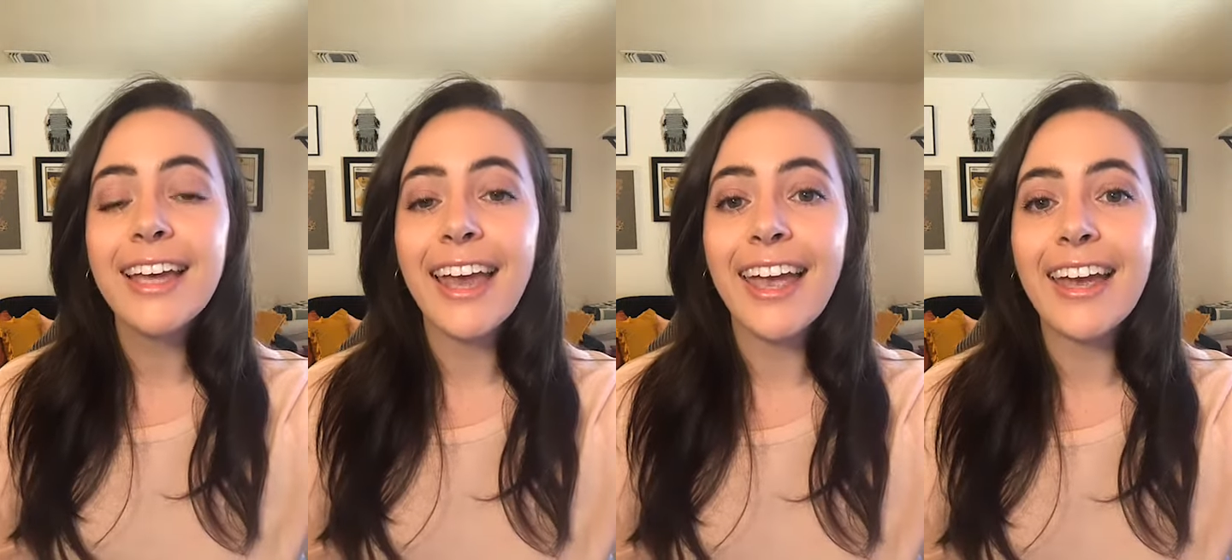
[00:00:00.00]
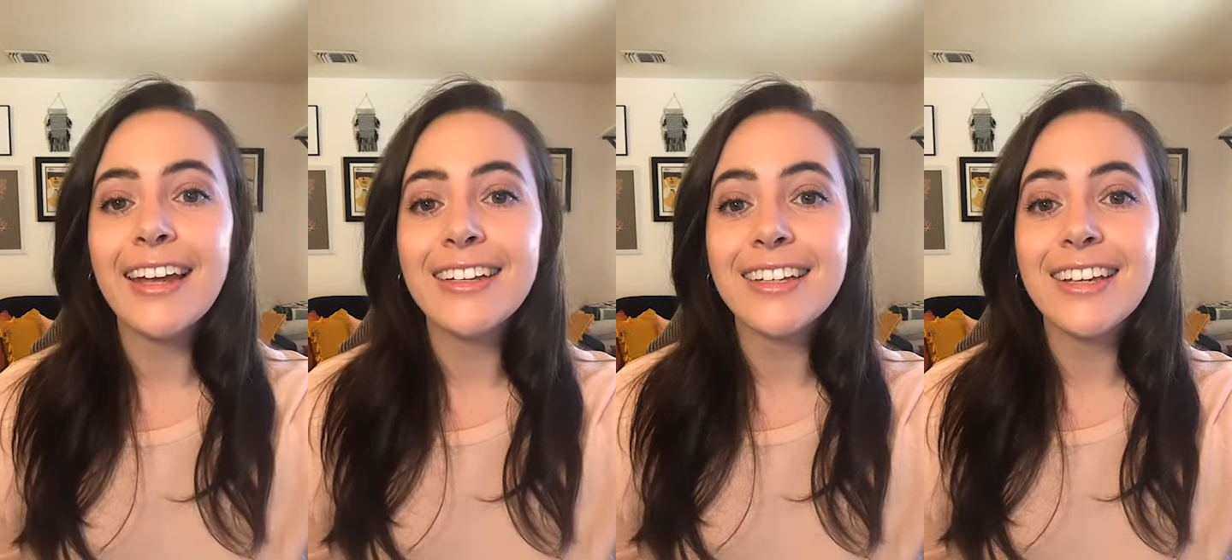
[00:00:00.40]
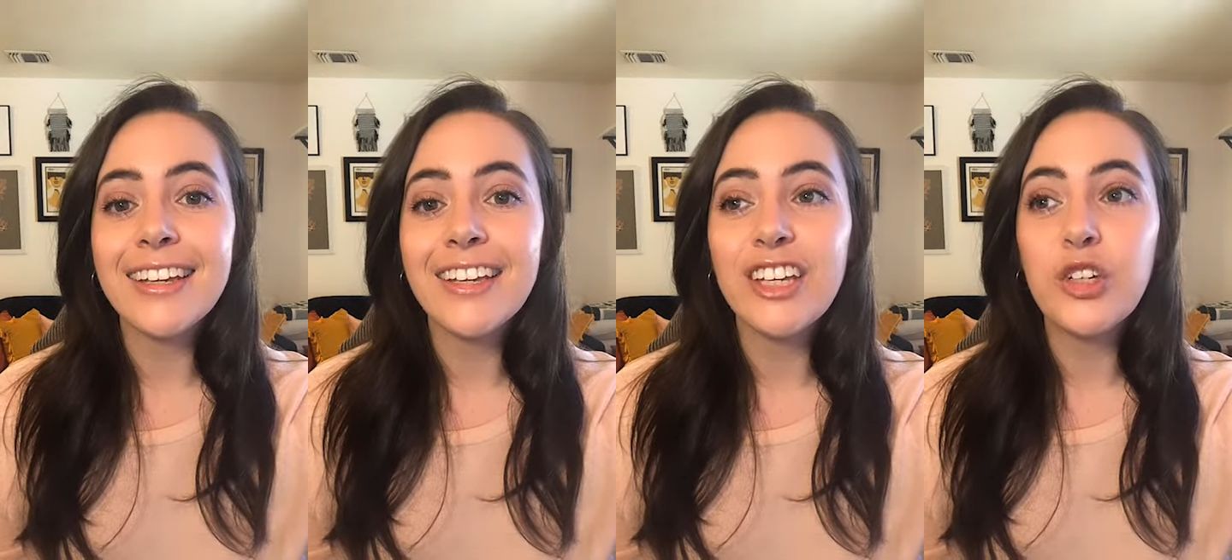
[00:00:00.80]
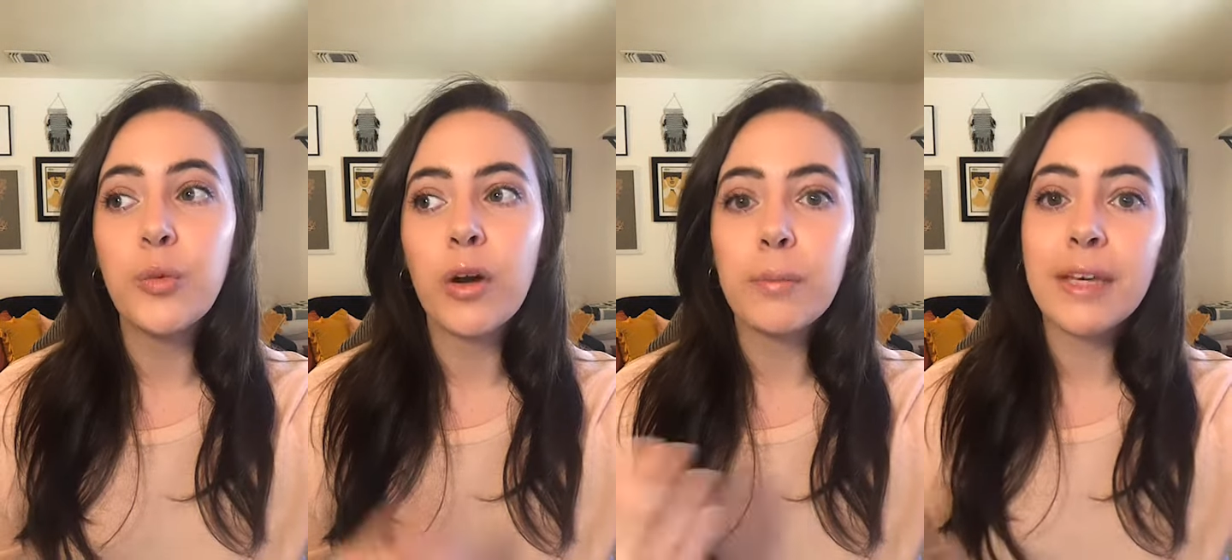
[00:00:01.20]
and you
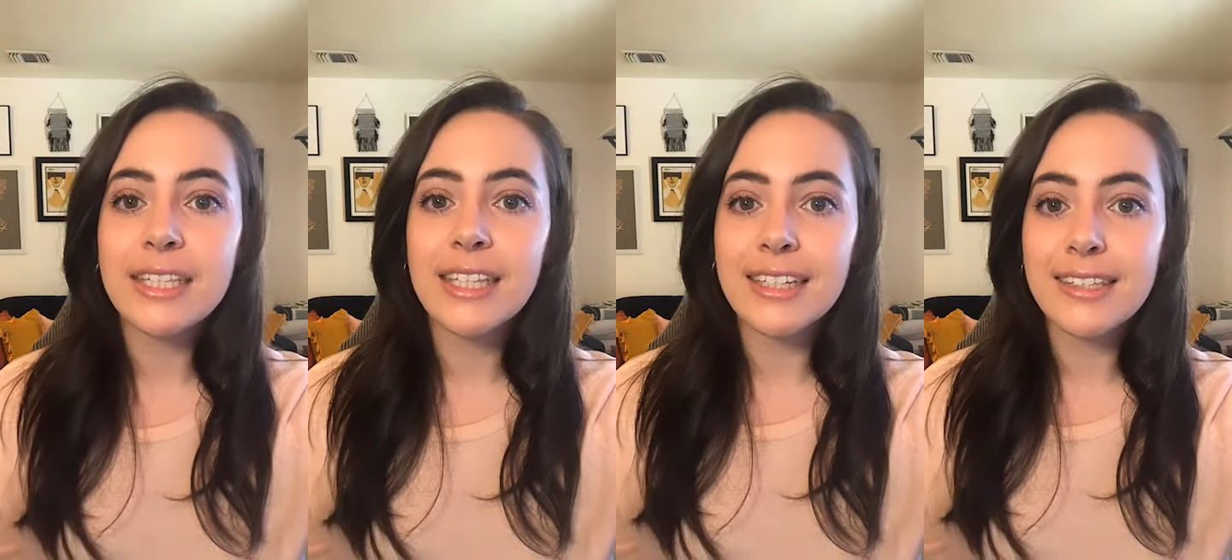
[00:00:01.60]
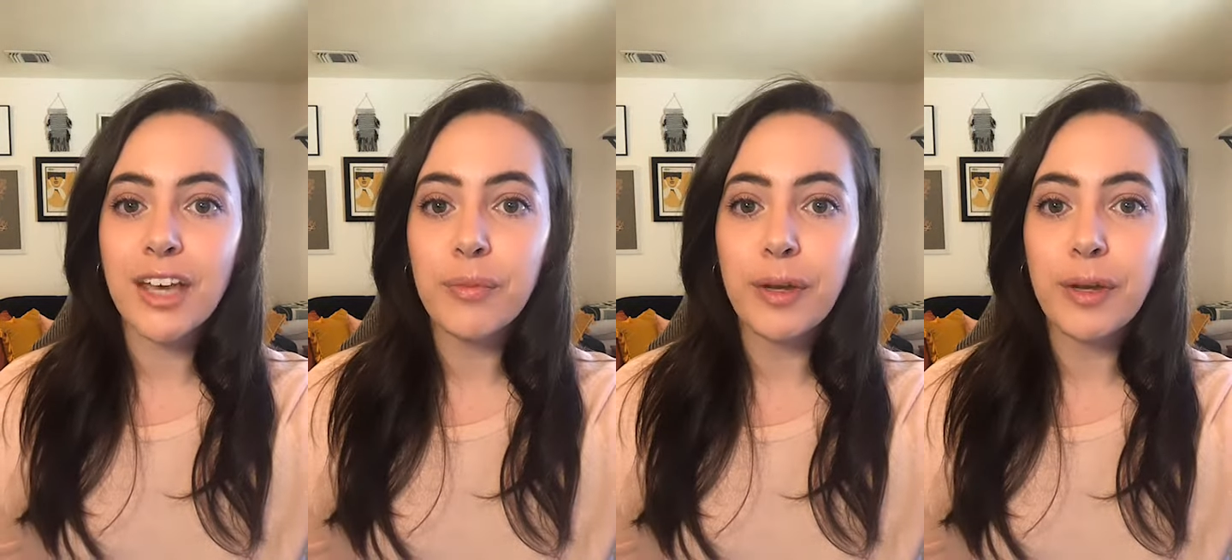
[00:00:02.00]
want to mix things up,